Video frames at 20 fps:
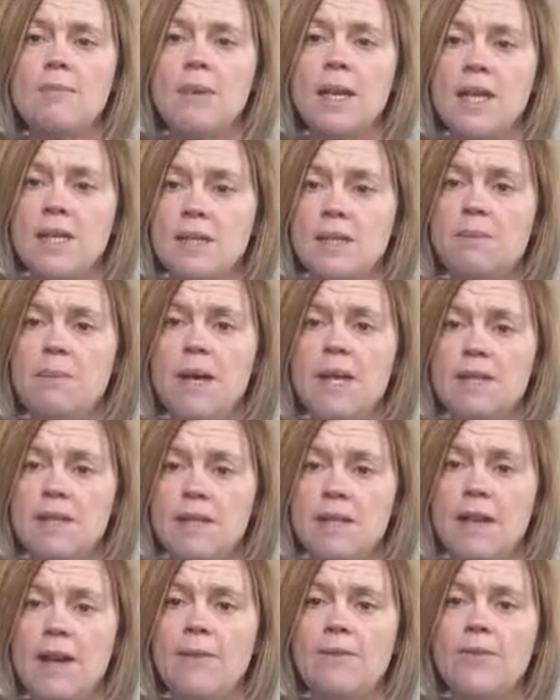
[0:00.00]

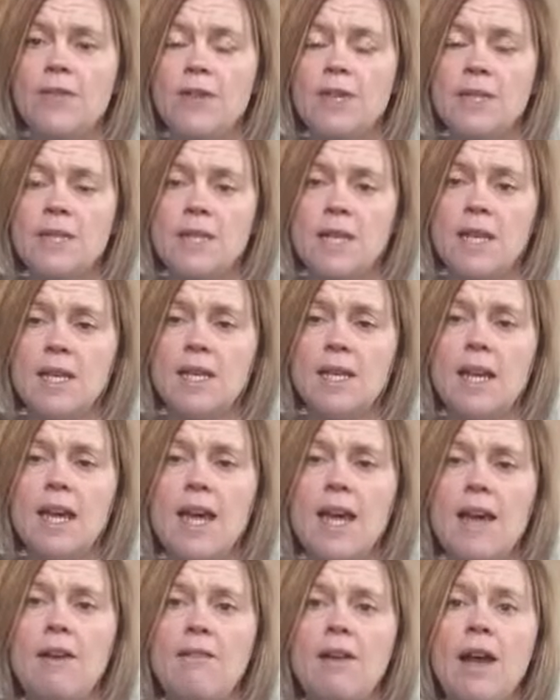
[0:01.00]
independent advocacy and the
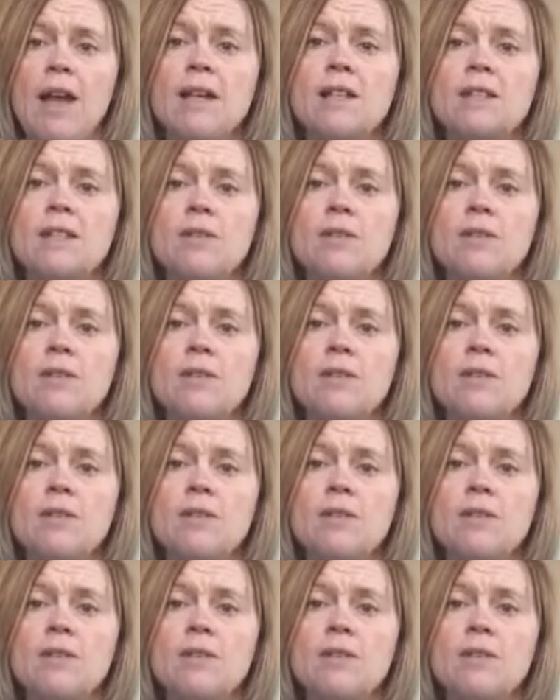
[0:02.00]
Care Act.